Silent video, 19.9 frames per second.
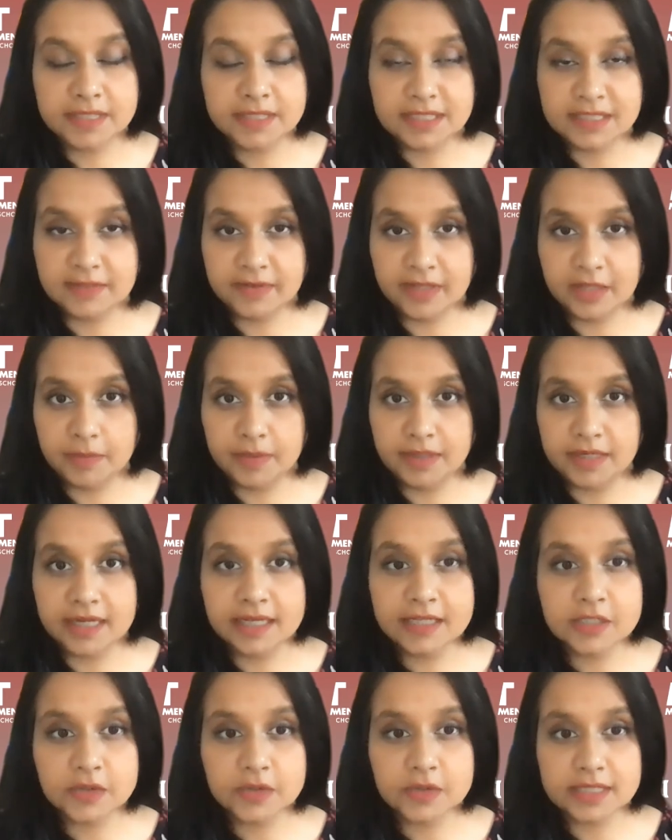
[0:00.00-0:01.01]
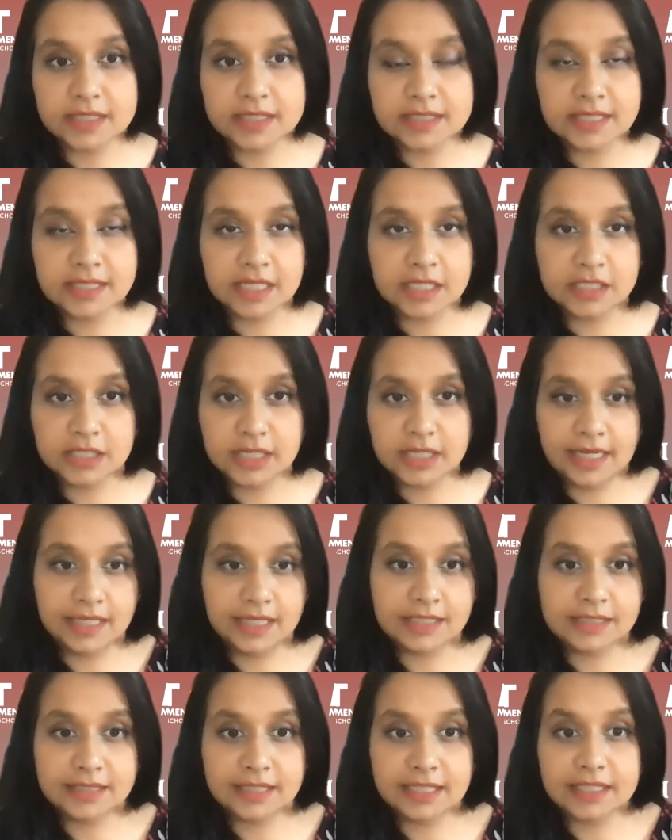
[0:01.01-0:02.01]
and developing countries, such
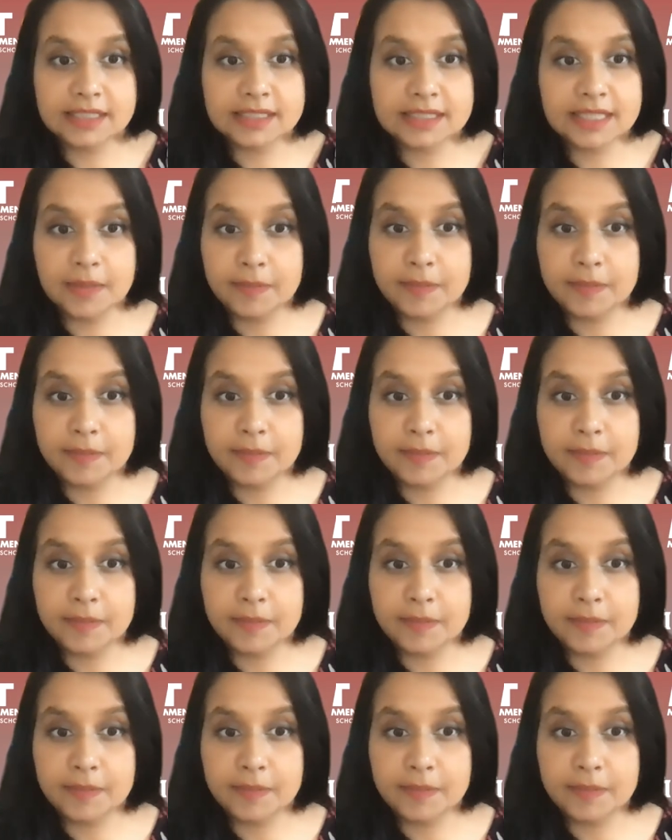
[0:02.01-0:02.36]
as, let's say,